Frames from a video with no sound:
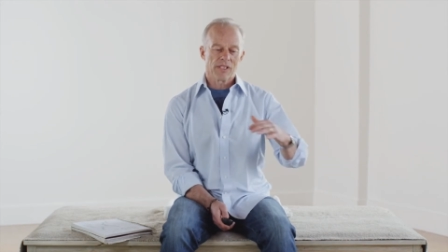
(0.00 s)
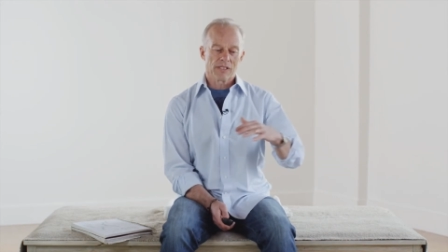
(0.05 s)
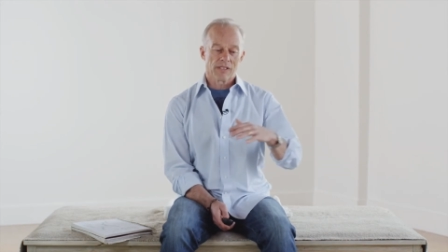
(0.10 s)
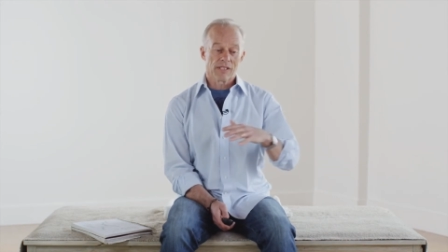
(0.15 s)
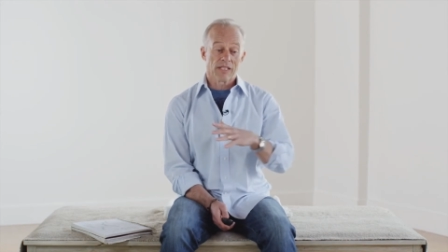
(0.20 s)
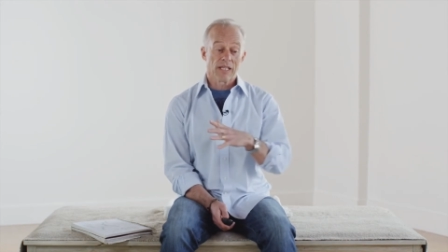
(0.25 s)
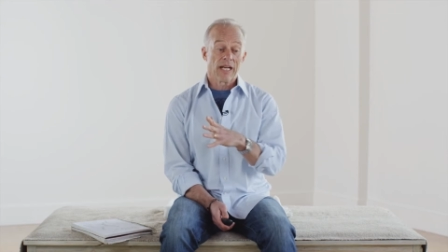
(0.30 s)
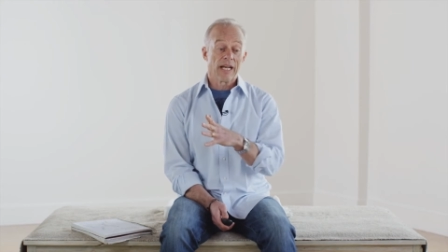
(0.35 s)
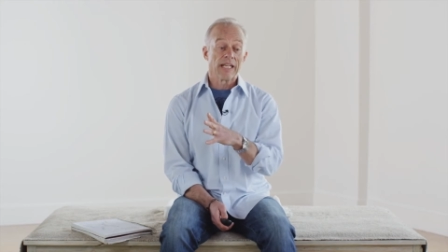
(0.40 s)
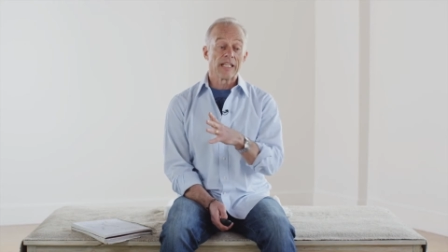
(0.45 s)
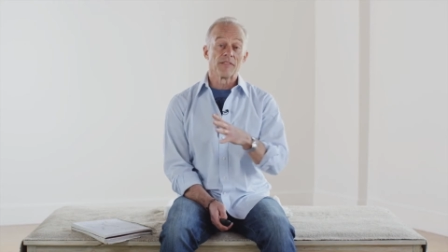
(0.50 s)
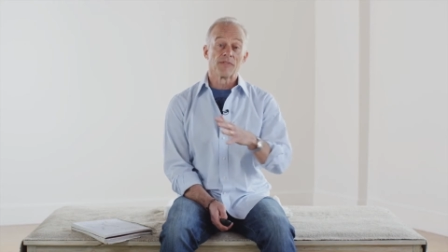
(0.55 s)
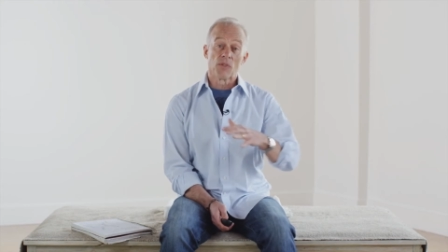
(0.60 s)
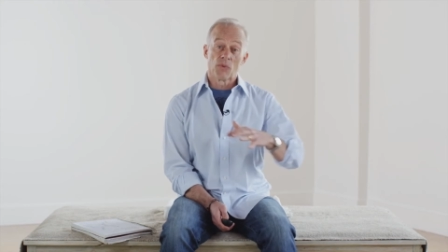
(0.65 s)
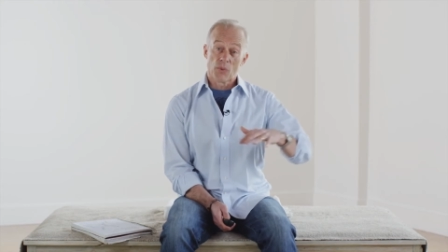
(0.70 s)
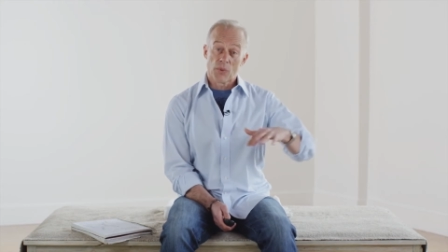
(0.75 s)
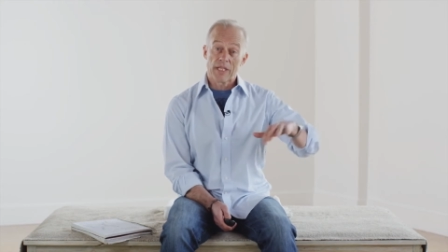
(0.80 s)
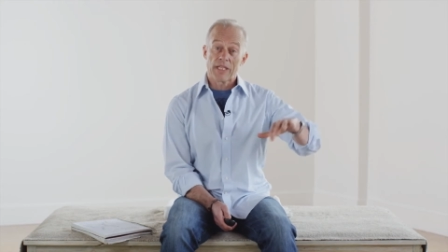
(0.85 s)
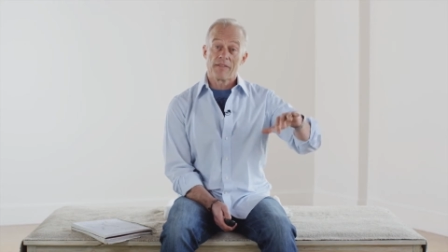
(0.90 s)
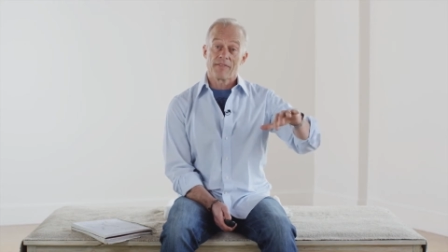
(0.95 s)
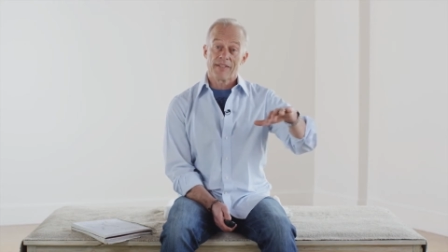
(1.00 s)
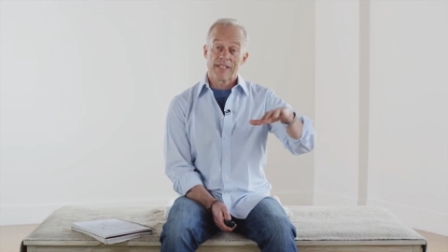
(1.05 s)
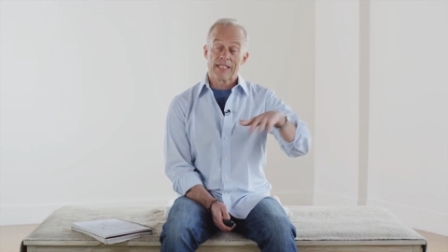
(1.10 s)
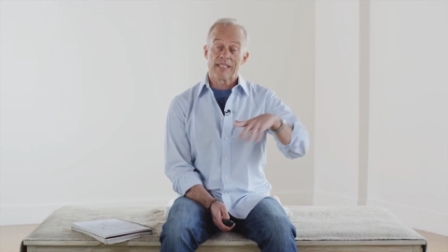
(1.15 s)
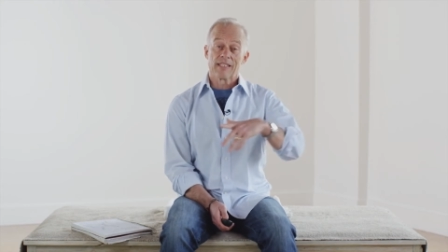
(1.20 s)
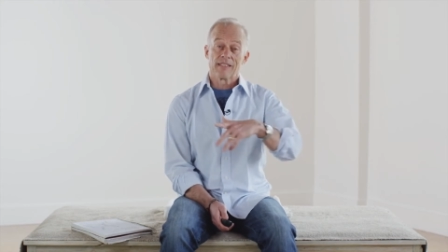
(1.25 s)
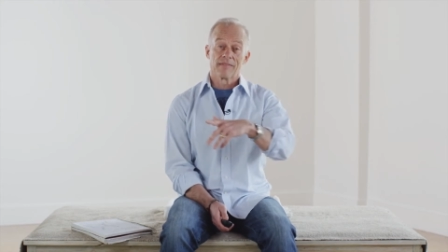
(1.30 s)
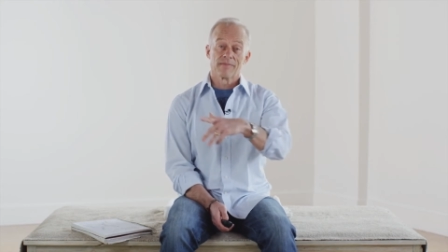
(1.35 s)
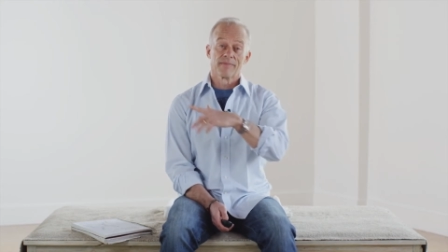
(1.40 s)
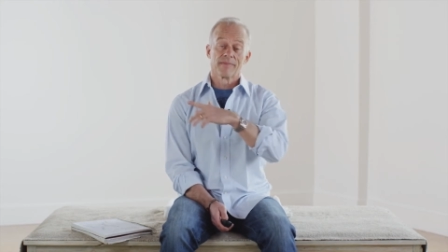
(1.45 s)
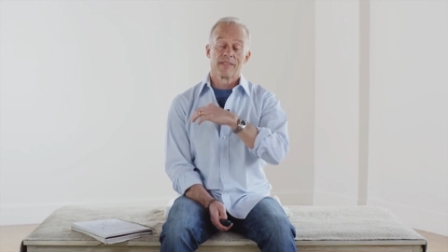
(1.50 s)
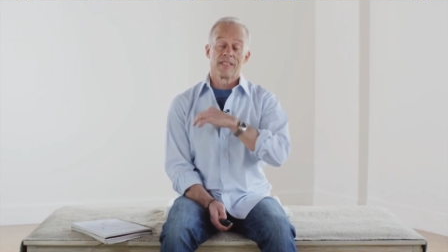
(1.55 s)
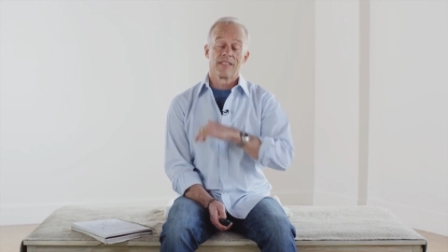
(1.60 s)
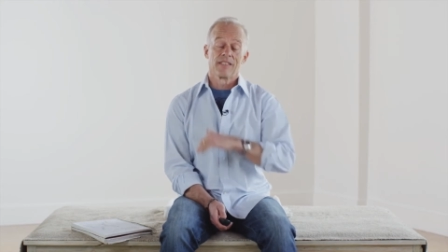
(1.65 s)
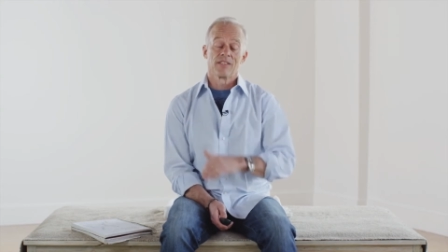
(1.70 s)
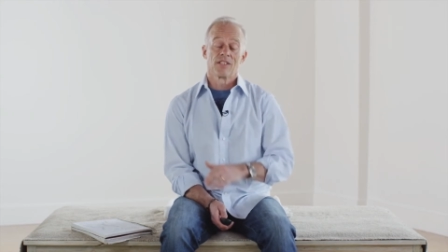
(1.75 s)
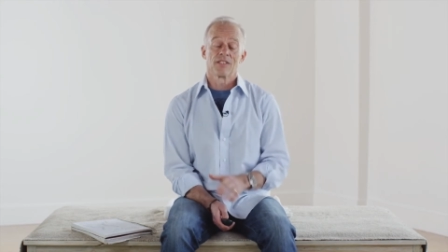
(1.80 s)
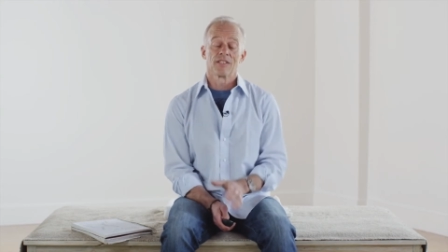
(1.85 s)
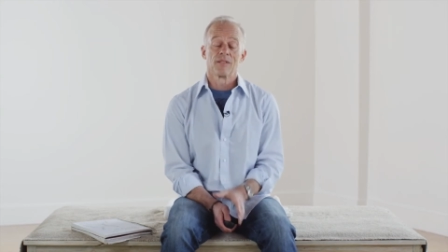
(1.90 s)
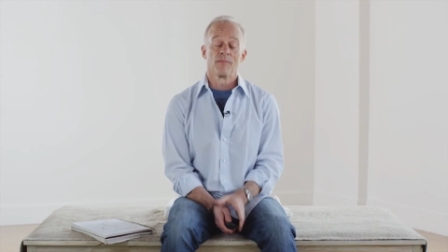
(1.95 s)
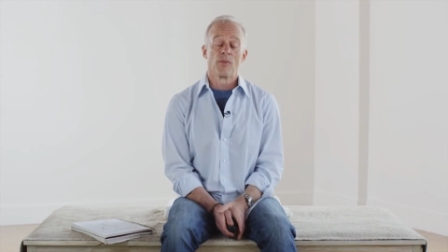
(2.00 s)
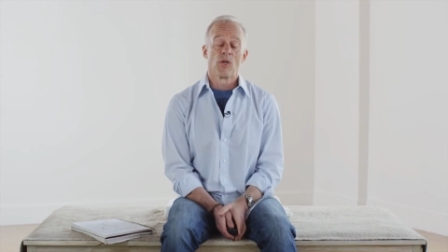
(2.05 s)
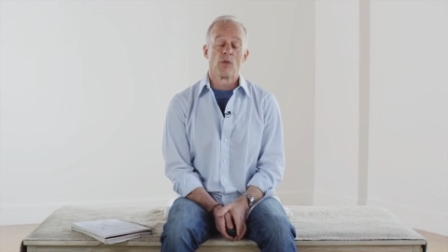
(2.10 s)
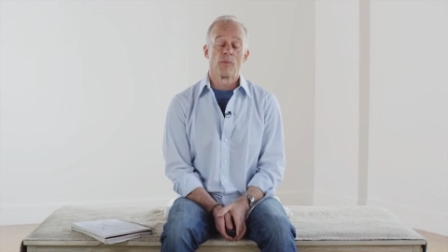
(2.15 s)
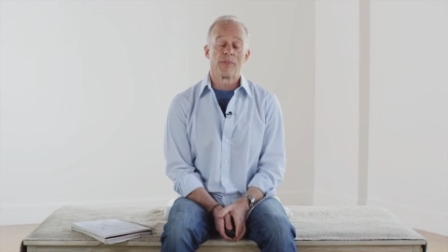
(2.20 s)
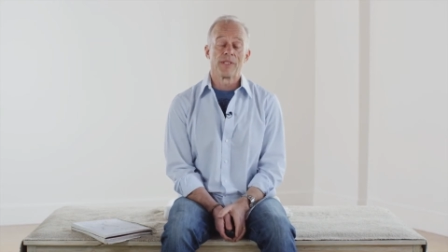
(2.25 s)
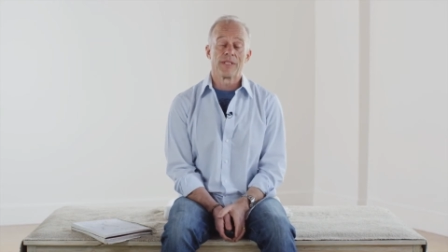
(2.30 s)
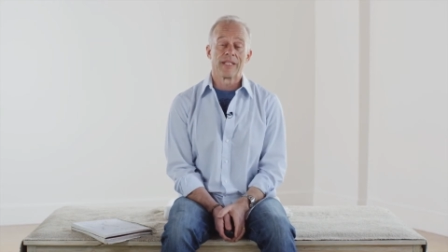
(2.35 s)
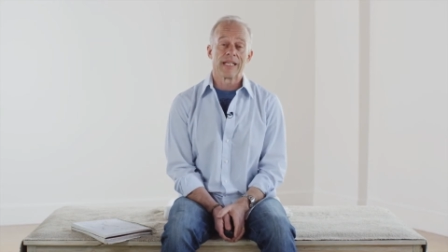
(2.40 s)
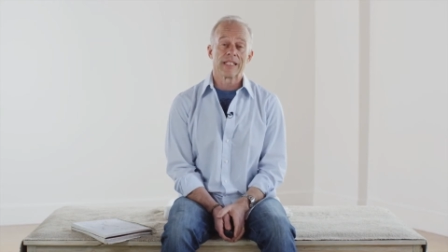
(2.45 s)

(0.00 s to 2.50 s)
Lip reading: it's a kind of a weaving, and in just a moment,